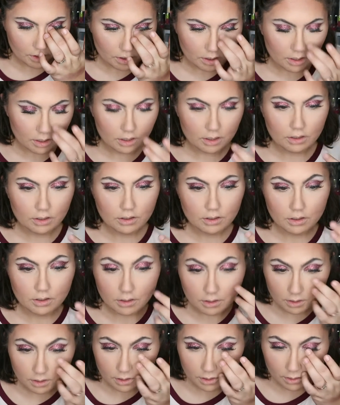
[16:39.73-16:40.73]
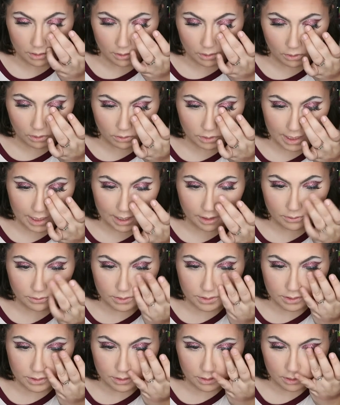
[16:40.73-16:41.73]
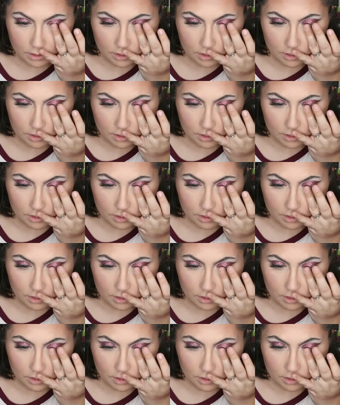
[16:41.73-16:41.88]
our old house